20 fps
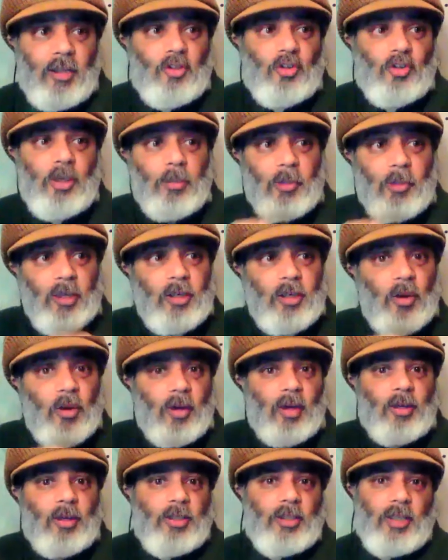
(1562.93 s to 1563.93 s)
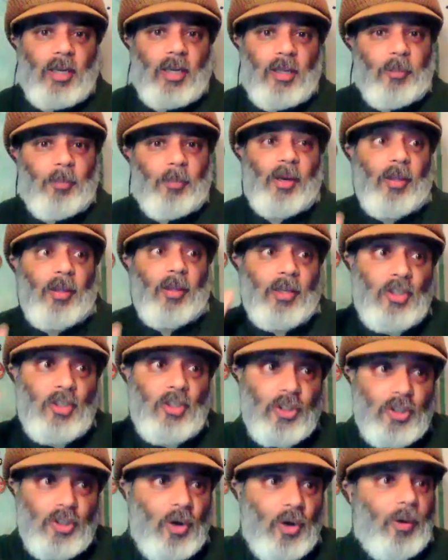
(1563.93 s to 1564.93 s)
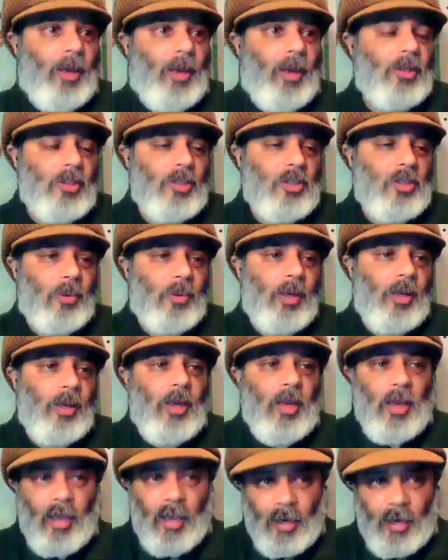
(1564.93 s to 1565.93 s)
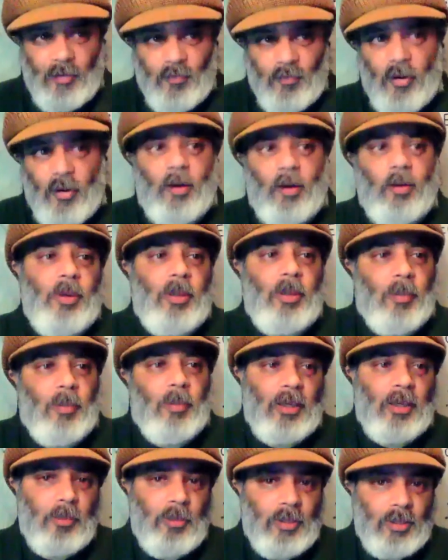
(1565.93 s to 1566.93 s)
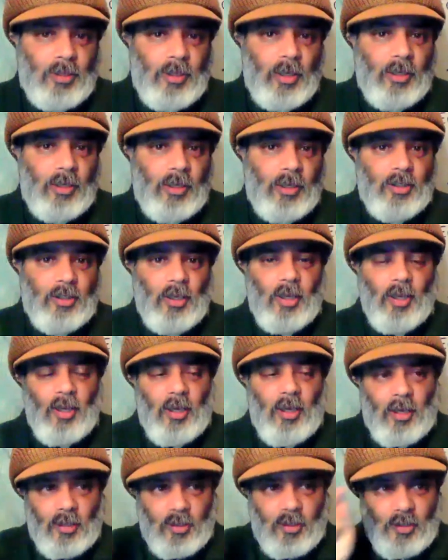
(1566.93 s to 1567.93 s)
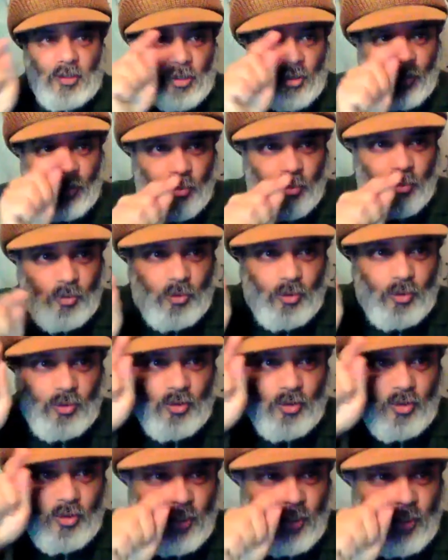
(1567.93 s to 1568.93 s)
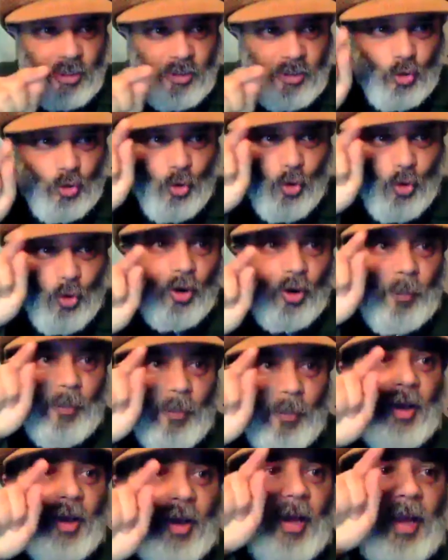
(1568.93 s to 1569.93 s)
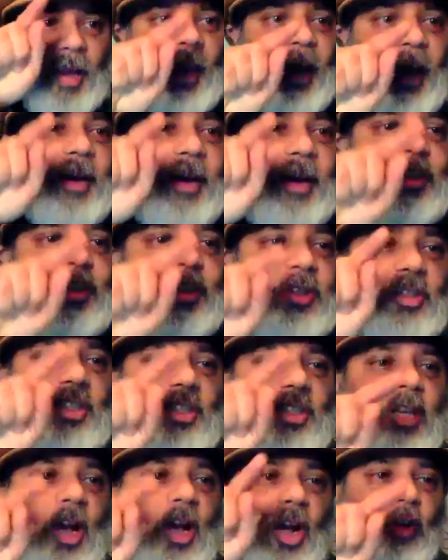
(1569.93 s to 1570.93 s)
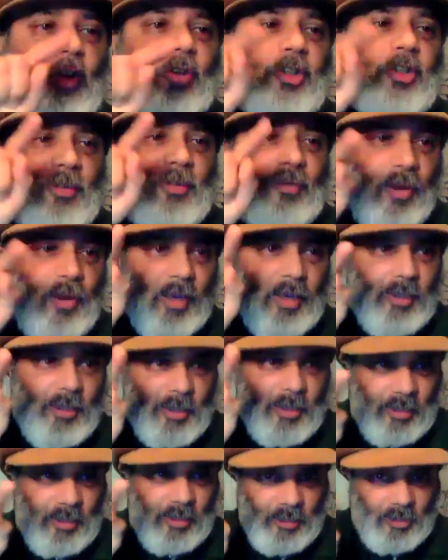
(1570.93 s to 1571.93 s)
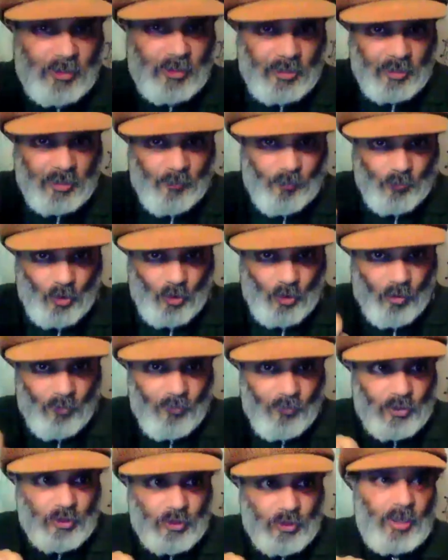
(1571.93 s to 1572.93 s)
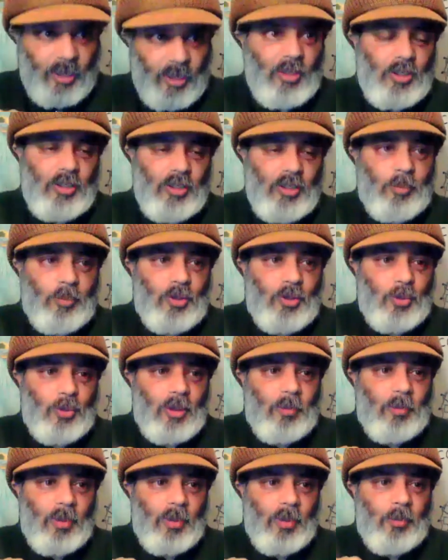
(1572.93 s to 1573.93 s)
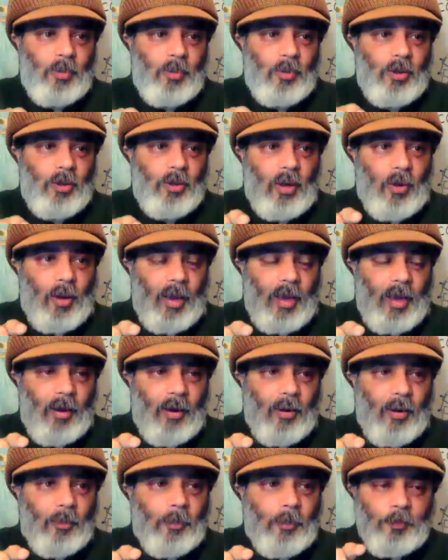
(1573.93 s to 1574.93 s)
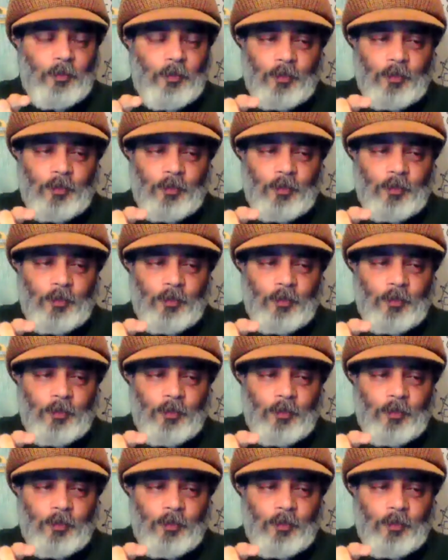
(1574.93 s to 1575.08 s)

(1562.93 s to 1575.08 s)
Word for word: the dream. They don't understand the plan. They just go ahead and do it and invariably make mistakes. So it's all about how to cultivate these conversations between people, you know, how,